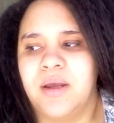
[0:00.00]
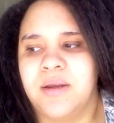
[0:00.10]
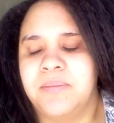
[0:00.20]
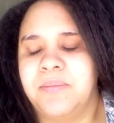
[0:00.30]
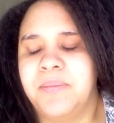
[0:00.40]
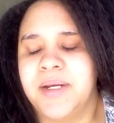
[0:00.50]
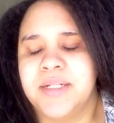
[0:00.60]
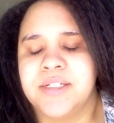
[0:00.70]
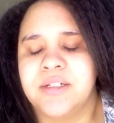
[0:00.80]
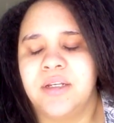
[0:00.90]
Um,
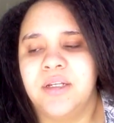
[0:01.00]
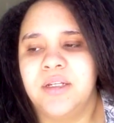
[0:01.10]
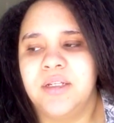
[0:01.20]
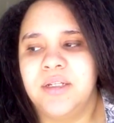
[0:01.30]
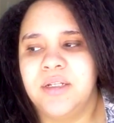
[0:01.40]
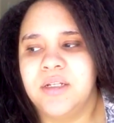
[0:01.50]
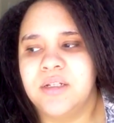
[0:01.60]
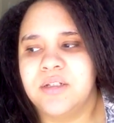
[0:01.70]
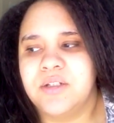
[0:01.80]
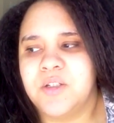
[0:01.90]
but
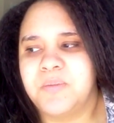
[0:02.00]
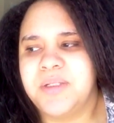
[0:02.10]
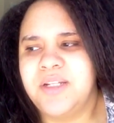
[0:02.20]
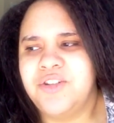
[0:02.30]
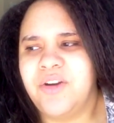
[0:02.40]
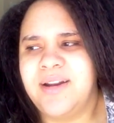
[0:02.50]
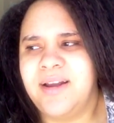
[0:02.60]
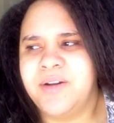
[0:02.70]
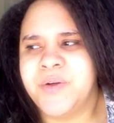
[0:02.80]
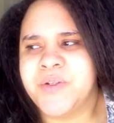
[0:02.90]
just please try
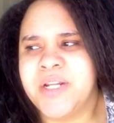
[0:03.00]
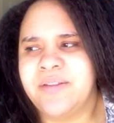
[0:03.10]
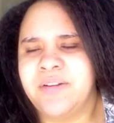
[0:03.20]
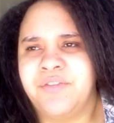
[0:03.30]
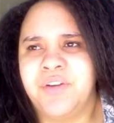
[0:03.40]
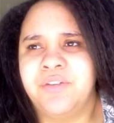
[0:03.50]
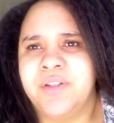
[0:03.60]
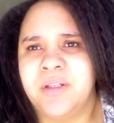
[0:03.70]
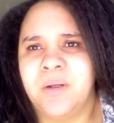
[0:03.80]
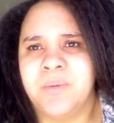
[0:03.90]
to understand that if you're
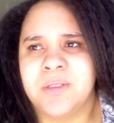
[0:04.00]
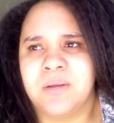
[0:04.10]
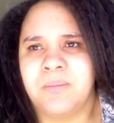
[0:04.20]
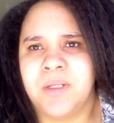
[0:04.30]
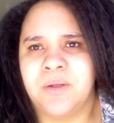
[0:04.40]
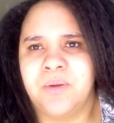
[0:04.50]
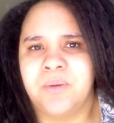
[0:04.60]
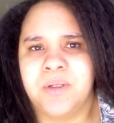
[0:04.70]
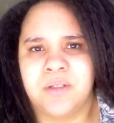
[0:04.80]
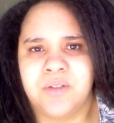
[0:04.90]
dealing with somebody
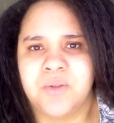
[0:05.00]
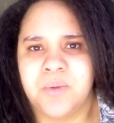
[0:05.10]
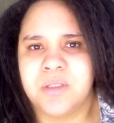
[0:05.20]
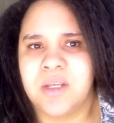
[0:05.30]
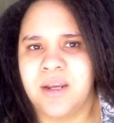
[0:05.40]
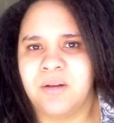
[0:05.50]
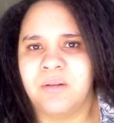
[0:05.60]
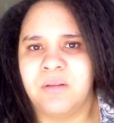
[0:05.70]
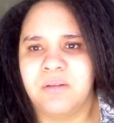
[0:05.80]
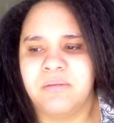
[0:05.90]
who
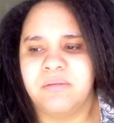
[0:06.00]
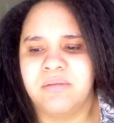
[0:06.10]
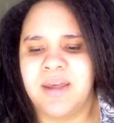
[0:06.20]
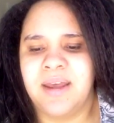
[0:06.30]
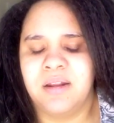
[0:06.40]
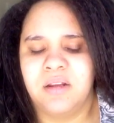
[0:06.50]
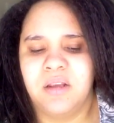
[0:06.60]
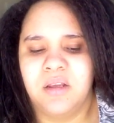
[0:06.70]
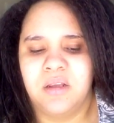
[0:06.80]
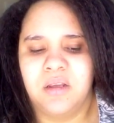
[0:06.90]
suicidal, that
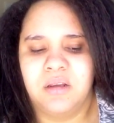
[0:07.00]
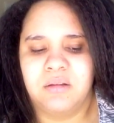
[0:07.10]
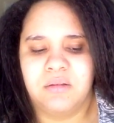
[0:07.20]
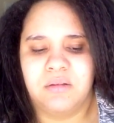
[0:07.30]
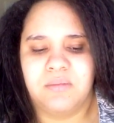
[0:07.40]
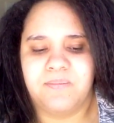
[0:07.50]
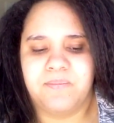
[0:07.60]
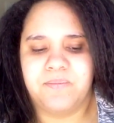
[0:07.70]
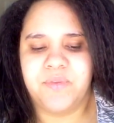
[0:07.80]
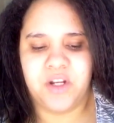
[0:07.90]

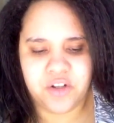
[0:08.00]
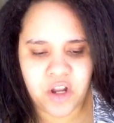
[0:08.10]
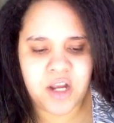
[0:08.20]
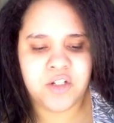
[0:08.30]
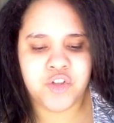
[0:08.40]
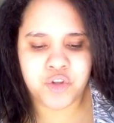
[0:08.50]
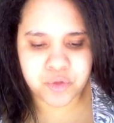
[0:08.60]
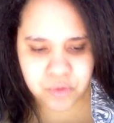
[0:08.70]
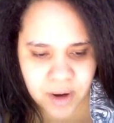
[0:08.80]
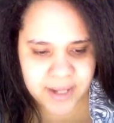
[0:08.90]
they're not
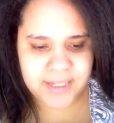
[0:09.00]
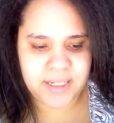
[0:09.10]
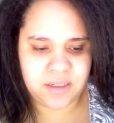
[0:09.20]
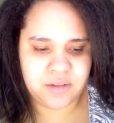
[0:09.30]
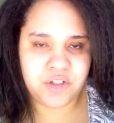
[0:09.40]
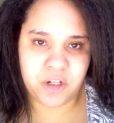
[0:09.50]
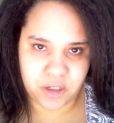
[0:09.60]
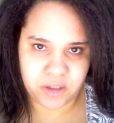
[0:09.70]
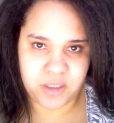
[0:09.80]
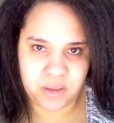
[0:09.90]
trying to
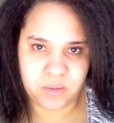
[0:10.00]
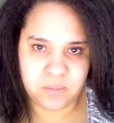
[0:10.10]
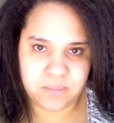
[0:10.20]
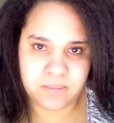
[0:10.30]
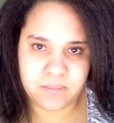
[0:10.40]
hurt you.